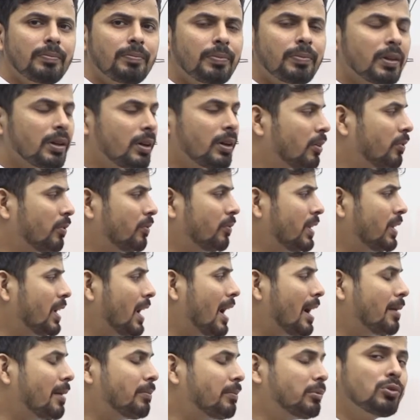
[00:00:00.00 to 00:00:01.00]
We have to
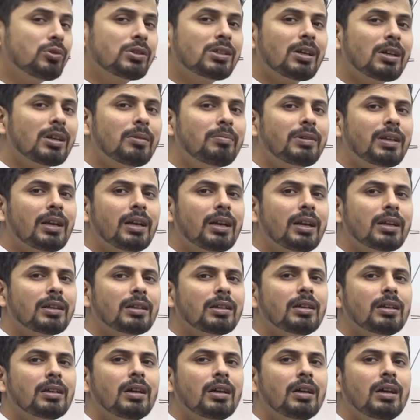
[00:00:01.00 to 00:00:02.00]
subtract
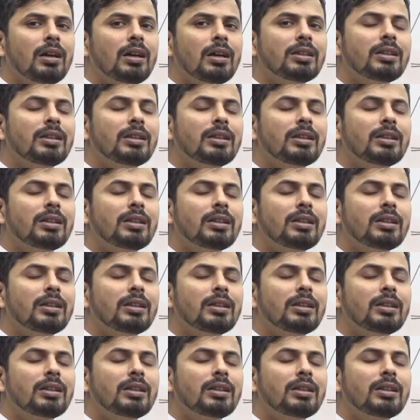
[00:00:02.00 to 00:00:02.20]
the